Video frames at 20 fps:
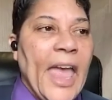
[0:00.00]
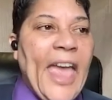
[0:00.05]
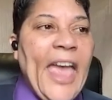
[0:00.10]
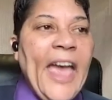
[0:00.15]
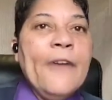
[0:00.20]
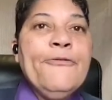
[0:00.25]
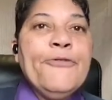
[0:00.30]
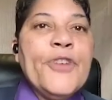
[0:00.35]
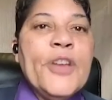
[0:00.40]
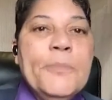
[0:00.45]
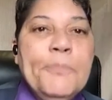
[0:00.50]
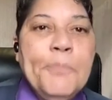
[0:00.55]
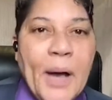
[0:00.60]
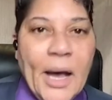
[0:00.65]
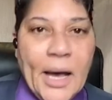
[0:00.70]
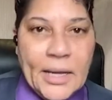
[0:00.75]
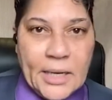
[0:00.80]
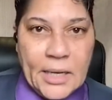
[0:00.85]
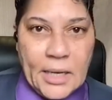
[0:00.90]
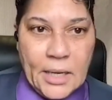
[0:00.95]

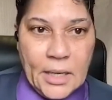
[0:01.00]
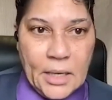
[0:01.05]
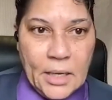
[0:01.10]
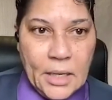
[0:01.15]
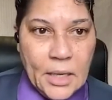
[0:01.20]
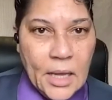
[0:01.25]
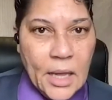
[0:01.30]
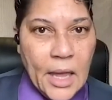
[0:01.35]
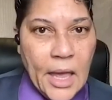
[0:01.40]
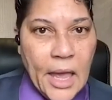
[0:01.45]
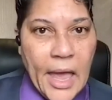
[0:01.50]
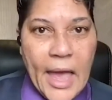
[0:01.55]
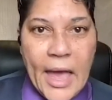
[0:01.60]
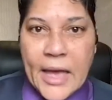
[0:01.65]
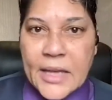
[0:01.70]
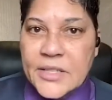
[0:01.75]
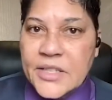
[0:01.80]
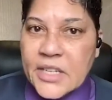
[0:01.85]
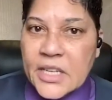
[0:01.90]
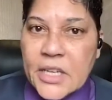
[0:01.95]
everybody
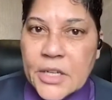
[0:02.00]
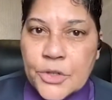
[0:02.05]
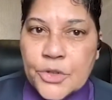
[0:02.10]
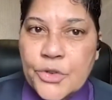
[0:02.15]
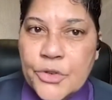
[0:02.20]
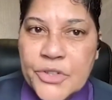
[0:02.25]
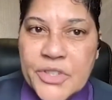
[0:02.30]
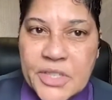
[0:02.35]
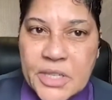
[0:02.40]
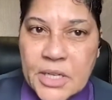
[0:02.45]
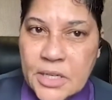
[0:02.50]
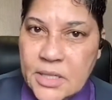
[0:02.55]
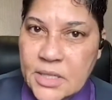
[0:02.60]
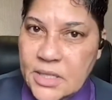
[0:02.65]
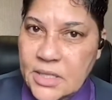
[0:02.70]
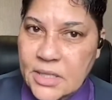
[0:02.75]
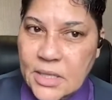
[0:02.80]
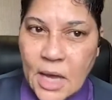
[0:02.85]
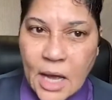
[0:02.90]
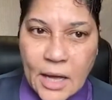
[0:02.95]
has interesting
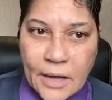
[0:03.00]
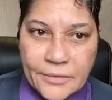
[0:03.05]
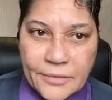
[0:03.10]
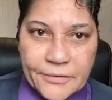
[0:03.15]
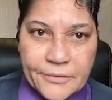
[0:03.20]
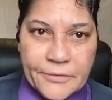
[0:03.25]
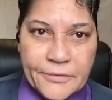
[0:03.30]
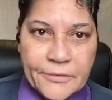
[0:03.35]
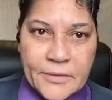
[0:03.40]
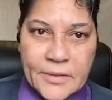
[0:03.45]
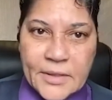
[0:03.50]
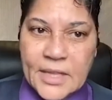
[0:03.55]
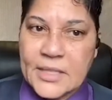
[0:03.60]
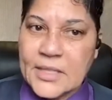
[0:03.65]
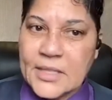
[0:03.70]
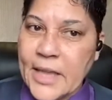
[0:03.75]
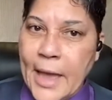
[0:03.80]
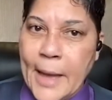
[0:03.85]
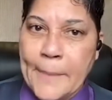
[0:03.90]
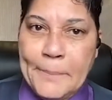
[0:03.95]
stuff
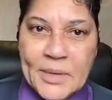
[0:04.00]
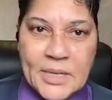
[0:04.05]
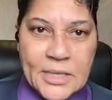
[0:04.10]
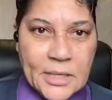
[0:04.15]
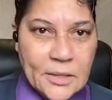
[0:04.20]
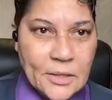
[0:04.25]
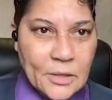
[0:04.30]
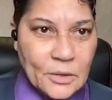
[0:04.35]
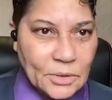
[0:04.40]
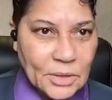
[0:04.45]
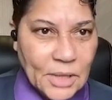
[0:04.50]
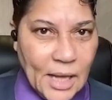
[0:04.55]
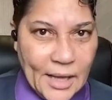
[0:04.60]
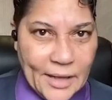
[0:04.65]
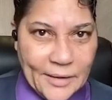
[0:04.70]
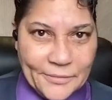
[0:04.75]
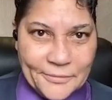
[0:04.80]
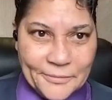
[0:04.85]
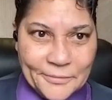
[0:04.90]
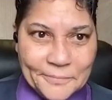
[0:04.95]
that's happened in their
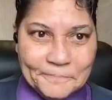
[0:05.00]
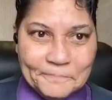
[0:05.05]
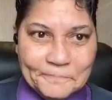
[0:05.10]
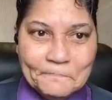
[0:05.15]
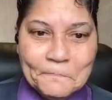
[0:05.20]
life.